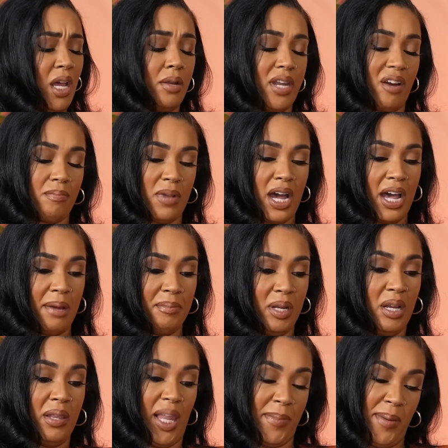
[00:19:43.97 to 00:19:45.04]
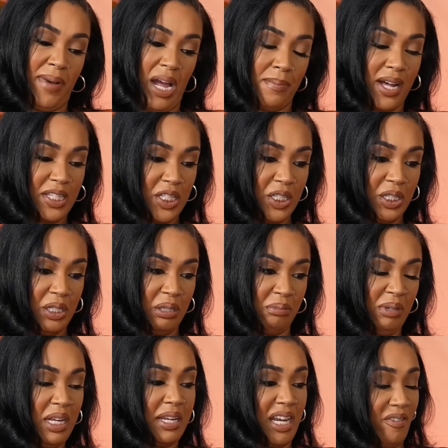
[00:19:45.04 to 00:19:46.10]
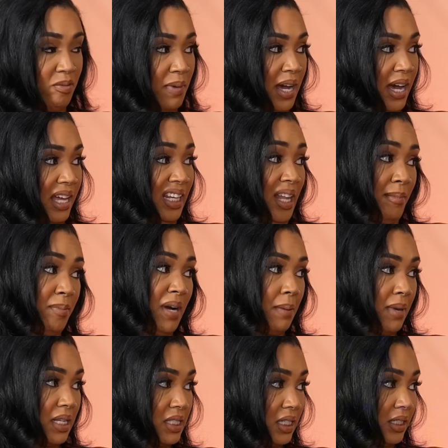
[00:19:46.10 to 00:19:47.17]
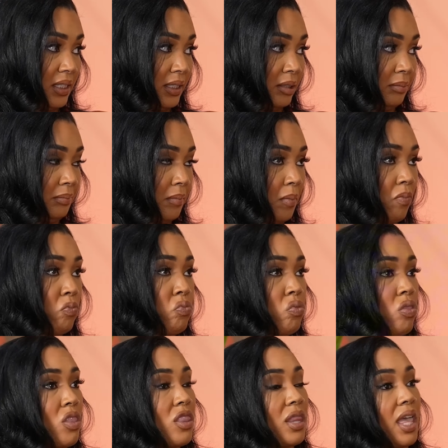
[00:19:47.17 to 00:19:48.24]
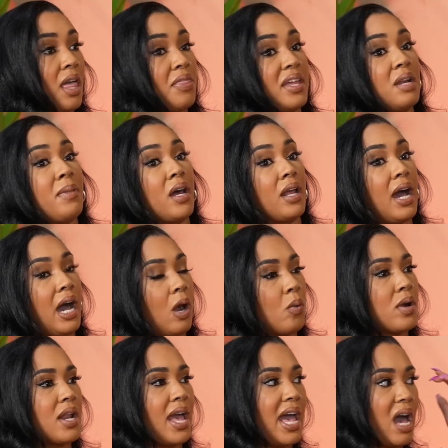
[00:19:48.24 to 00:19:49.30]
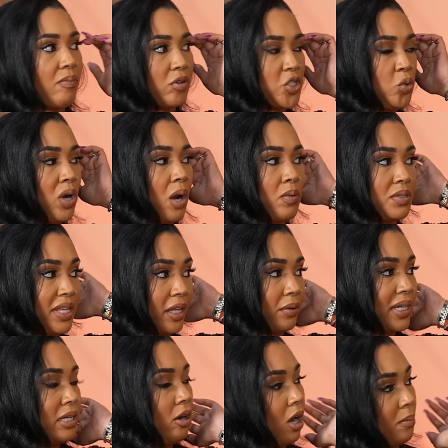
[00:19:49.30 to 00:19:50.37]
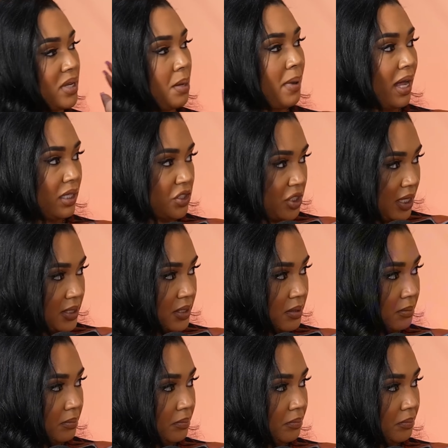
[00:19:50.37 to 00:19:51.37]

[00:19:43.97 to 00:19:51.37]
Never mind, let me bite my tongue. Never mind, let me bite my tongue. And then about an hour and a half or 2 hours later, he called me apologizing.